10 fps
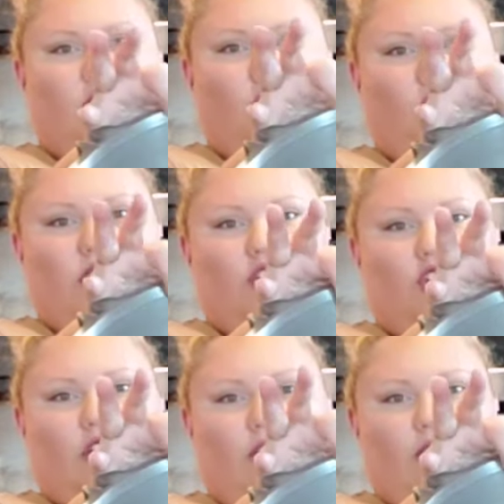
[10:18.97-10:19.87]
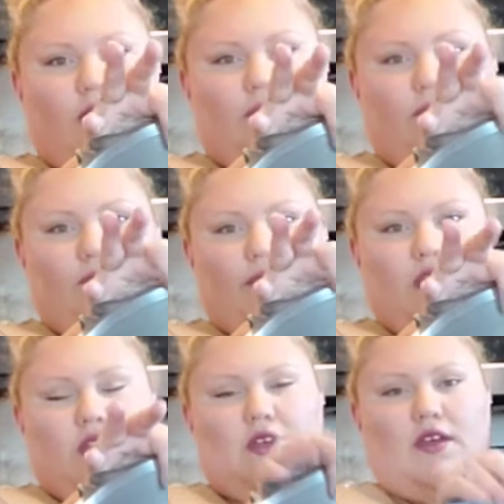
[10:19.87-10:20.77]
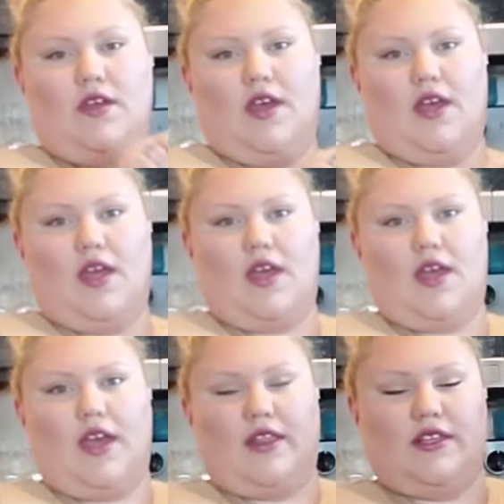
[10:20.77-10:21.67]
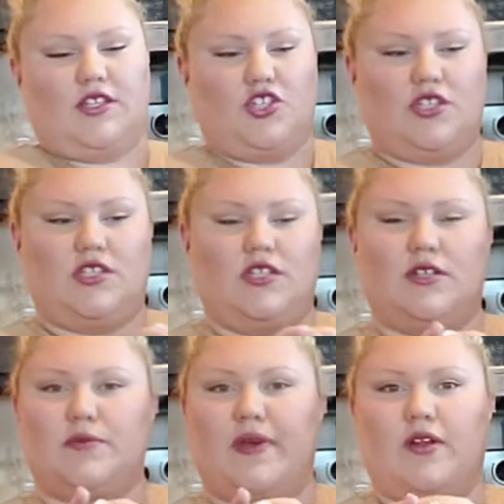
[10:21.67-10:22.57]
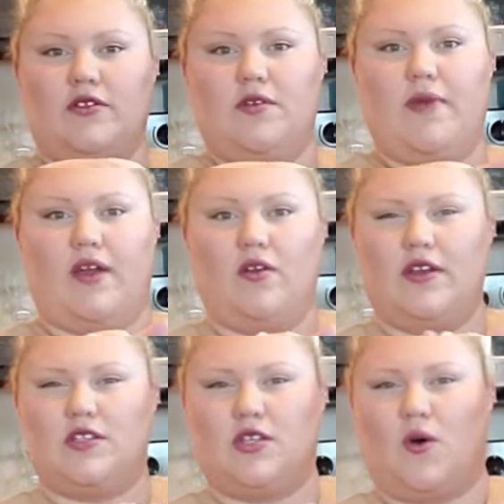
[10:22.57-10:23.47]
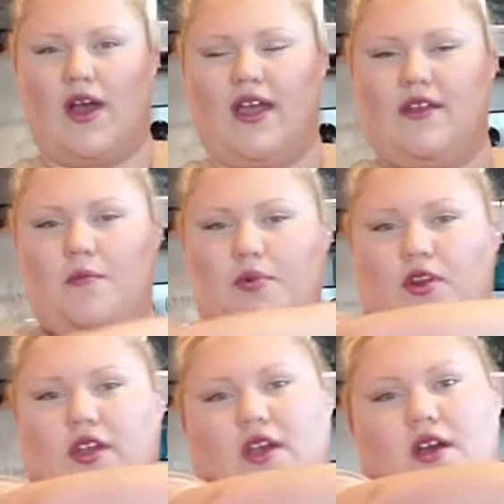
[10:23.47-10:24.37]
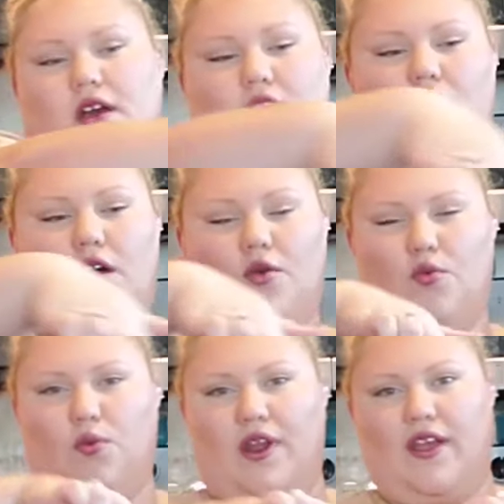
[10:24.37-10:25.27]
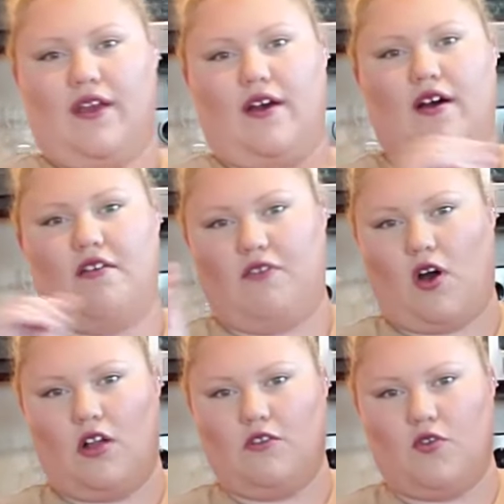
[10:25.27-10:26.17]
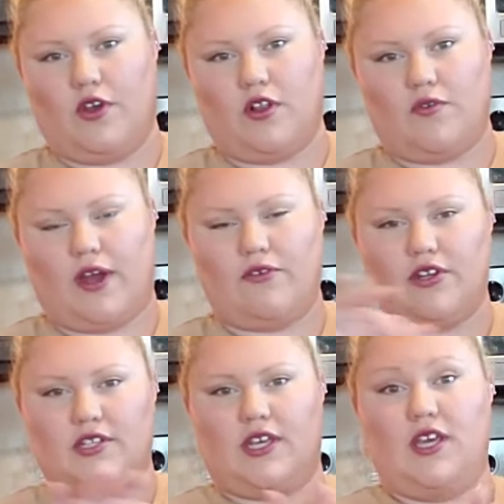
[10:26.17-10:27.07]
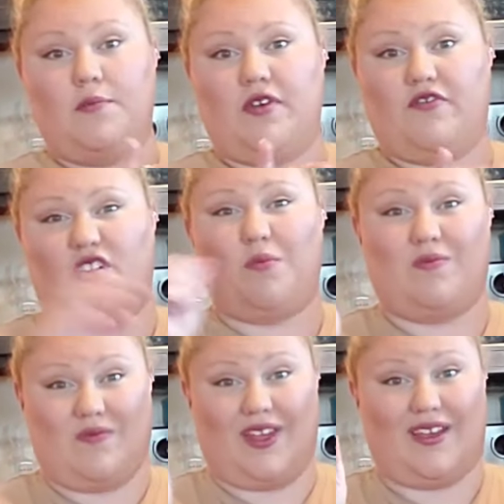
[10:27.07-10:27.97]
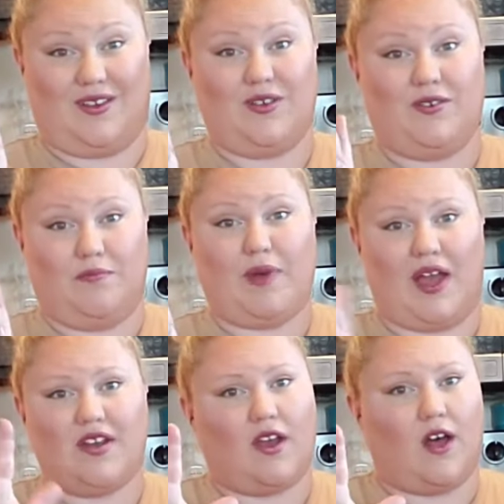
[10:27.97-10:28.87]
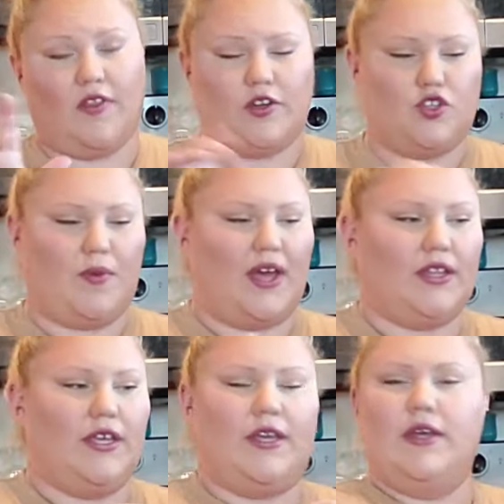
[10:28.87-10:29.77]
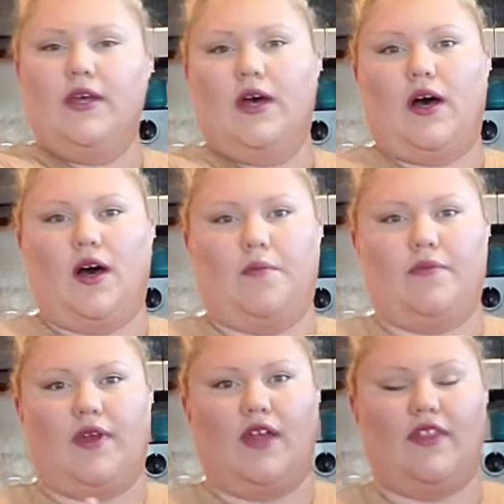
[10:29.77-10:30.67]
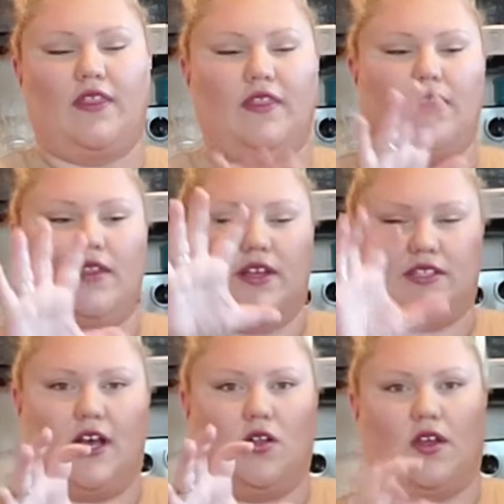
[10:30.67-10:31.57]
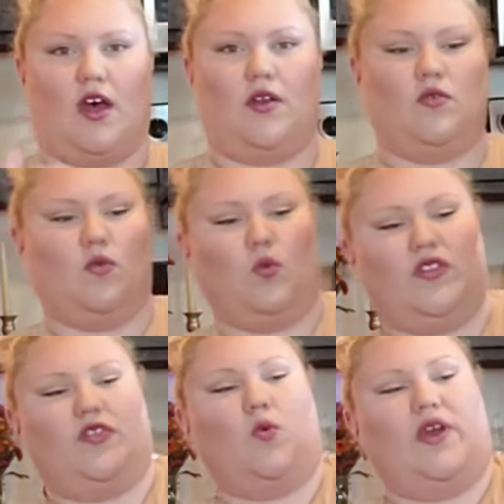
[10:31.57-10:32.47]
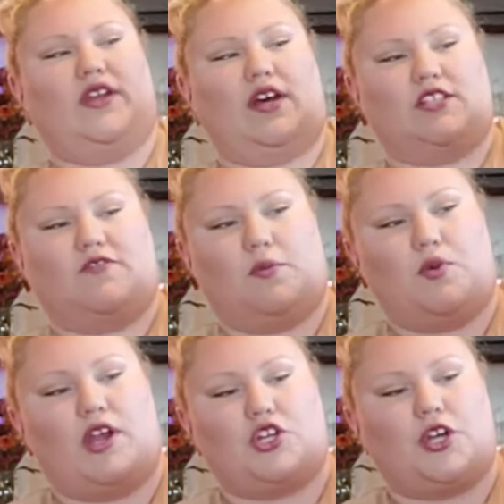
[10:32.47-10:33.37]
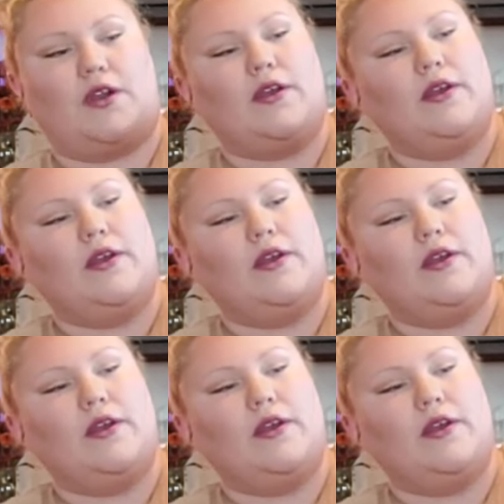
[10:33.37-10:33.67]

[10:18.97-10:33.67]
ridge here. And this just seals metal to metal, and so I end up putting a ring of olive oil around it to keep it from like binding on there too badly. And then it's held on with the wing nuts for pressure.